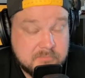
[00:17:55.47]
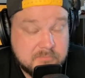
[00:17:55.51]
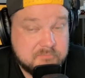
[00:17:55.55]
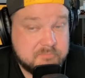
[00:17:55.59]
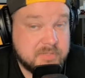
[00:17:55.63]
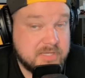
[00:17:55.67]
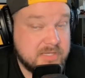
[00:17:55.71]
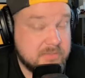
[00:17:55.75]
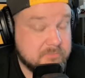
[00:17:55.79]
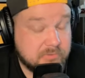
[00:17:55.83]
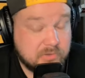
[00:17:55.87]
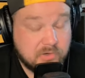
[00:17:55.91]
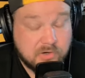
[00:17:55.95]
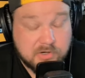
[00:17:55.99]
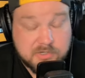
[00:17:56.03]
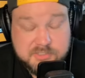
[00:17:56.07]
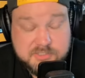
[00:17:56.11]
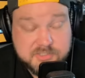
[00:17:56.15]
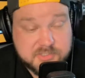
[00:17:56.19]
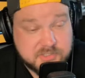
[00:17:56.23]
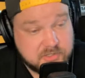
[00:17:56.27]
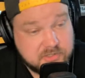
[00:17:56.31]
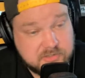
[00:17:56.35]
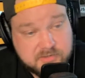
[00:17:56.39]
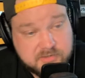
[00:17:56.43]
people are
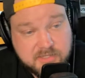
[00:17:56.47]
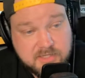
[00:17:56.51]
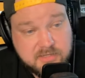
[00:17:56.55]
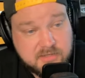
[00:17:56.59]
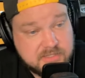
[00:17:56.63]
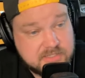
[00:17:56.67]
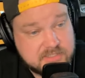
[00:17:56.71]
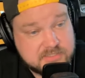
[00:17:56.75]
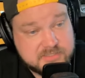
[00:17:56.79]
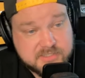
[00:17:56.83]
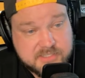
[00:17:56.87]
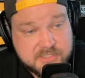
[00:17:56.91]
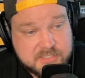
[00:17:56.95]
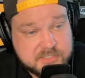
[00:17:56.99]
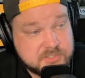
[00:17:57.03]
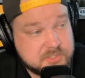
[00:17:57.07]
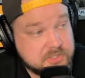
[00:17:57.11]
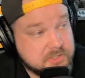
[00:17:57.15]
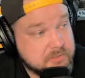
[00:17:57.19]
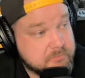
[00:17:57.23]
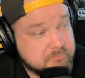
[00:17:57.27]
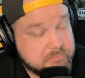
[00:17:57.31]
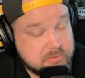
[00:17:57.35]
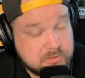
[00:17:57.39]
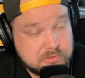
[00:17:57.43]
certainly listening to
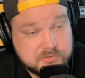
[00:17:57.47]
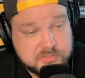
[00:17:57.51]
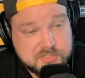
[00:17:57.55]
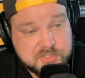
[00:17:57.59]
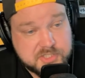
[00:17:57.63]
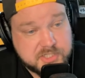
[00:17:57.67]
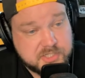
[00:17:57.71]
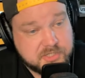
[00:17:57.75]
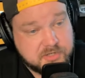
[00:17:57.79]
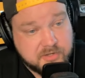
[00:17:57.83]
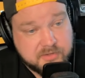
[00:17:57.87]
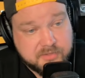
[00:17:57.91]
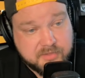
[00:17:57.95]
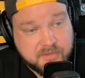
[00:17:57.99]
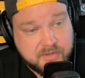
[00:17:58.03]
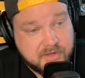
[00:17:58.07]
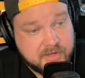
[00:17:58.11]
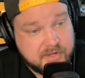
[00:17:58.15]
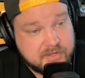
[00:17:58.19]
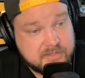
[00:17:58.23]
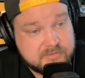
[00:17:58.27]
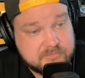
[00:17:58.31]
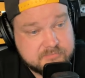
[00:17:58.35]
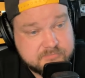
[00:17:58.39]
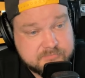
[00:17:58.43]
the bullshit
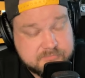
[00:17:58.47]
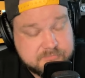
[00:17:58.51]
online.